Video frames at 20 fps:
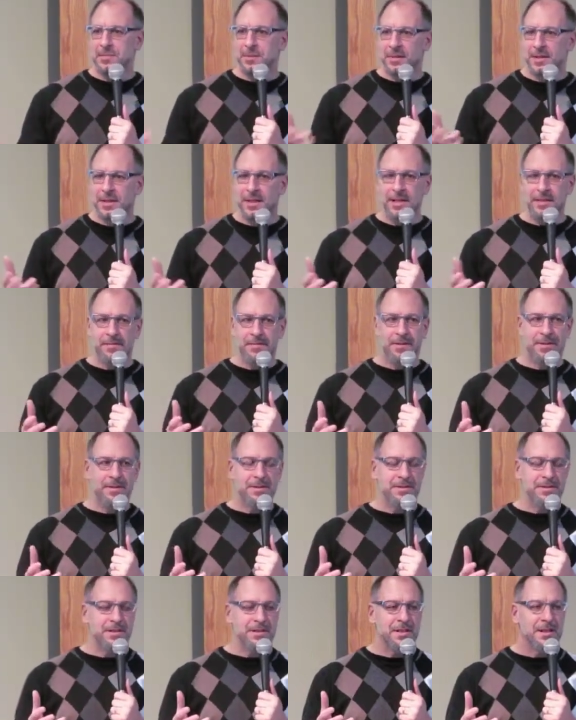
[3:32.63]

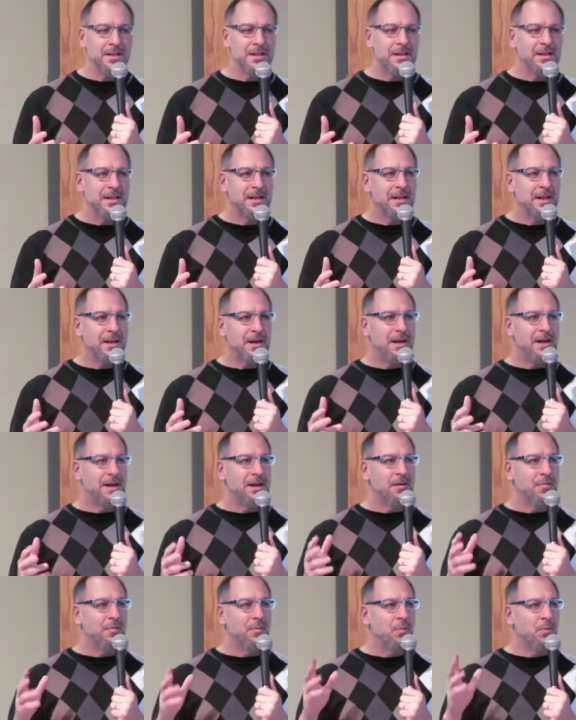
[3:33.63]
believers
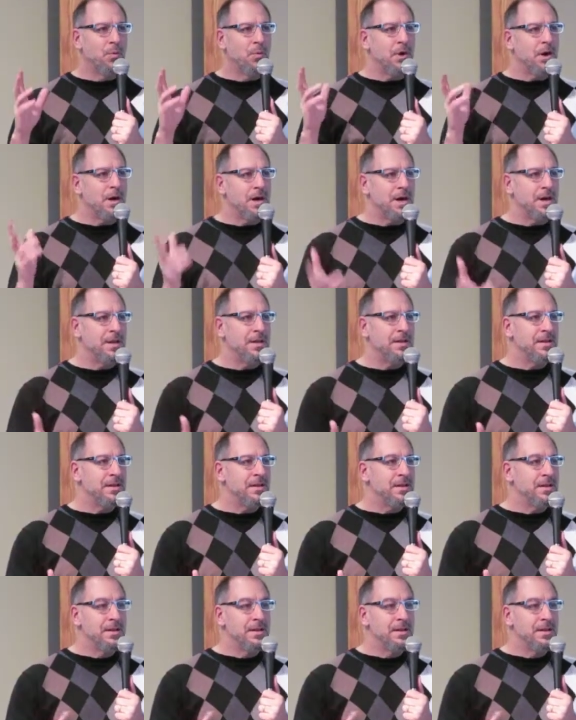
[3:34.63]
are one,